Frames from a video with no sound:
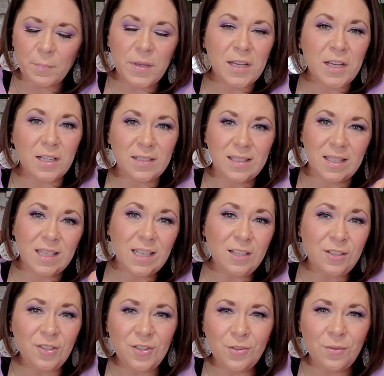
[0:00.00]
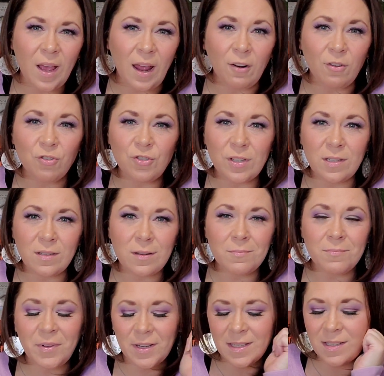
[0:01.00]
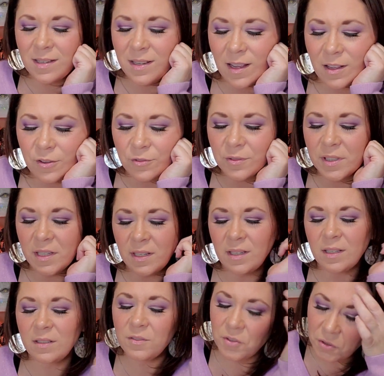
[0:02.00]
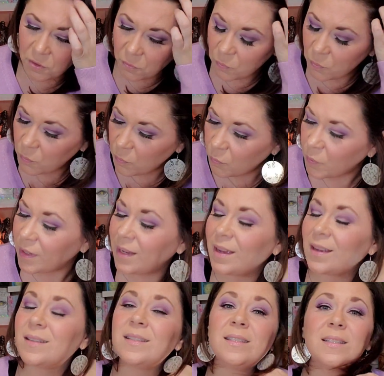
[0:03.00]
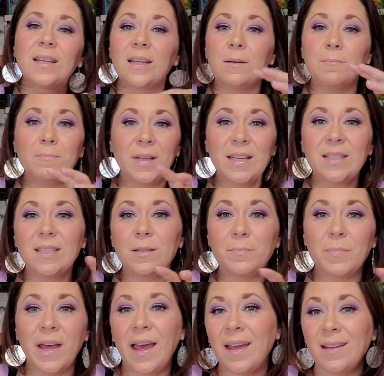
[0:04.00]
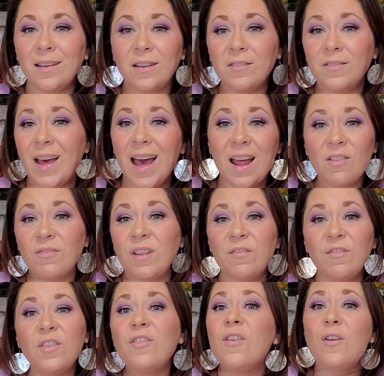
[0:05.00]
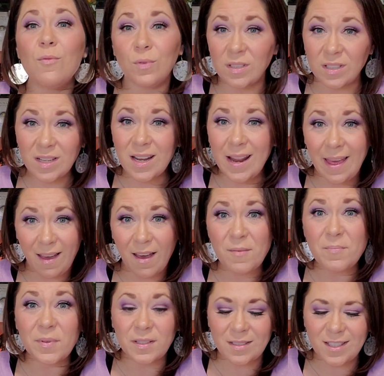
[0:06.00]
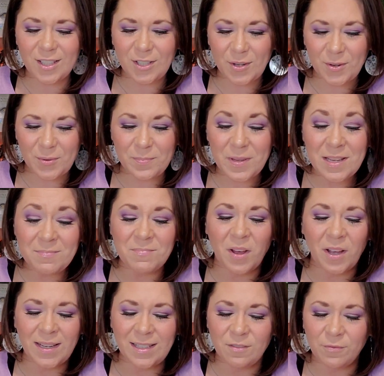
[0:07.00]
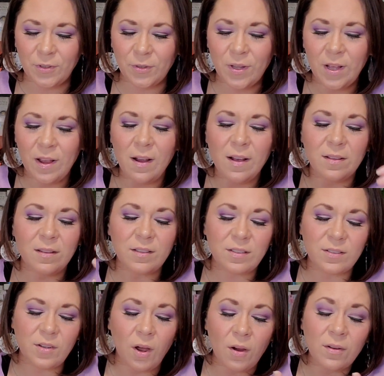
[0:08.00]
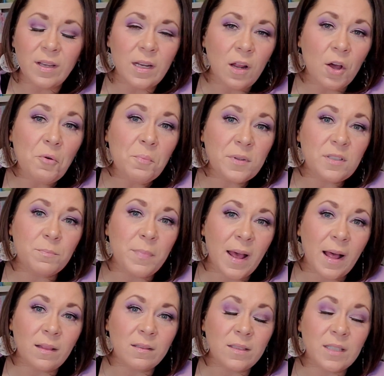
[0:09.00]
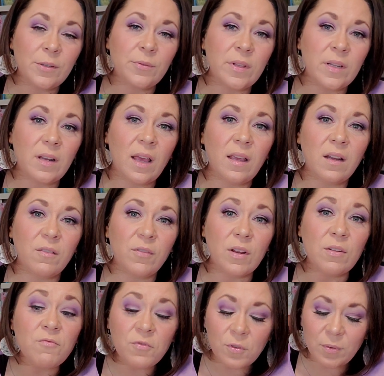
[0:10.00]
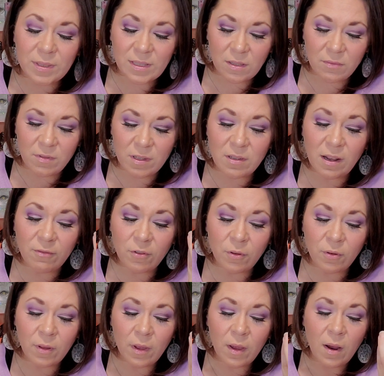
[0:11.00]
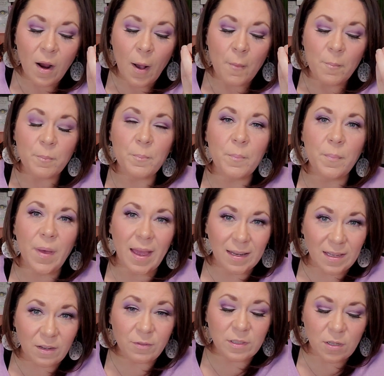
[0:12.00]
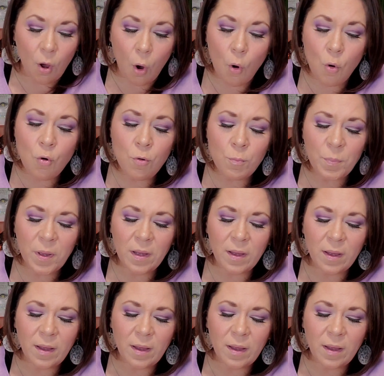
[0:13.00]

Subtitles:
Because these two energies combined together leading into the weekend is like a mixed bag of, I don't even know what's going to happen. So be mindful. The Star can help us balance out the negative influence of the Devil and give us hope